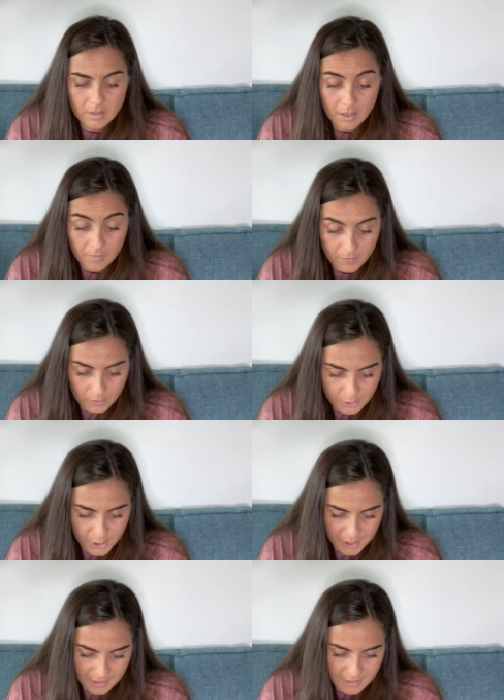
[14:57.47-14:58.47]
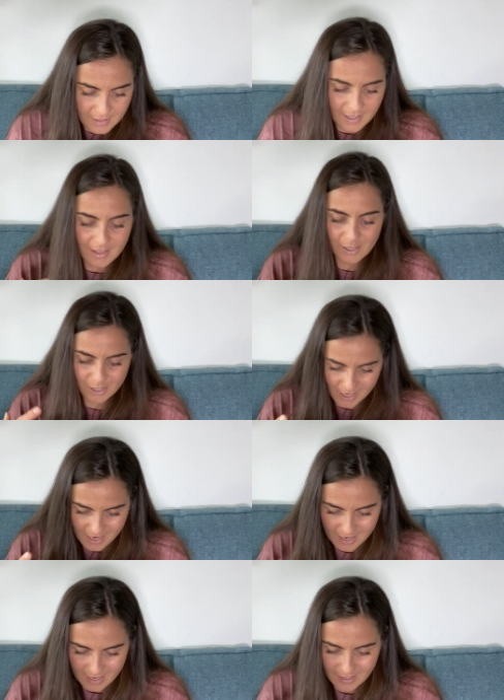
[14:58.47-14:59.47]
convulsions like the
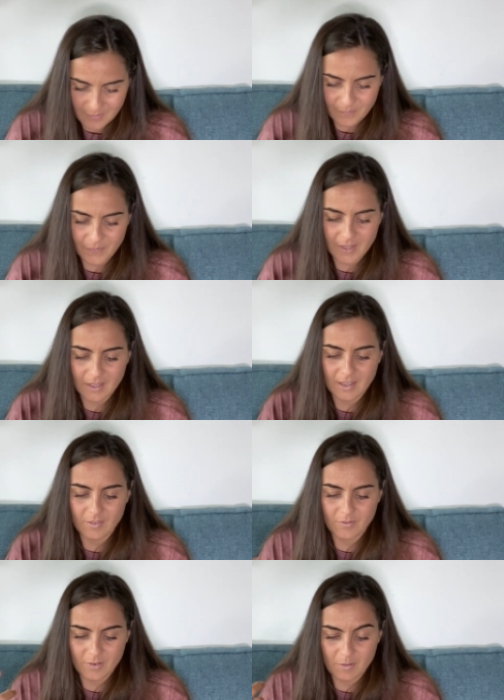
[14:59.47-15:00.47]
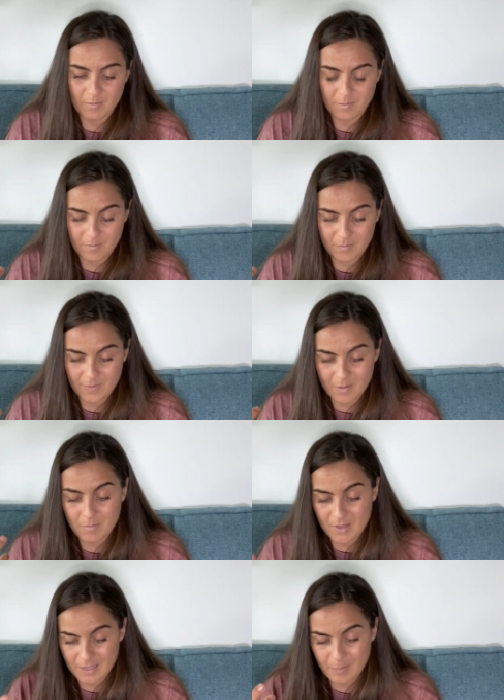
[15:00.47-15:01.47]
shaking from the, this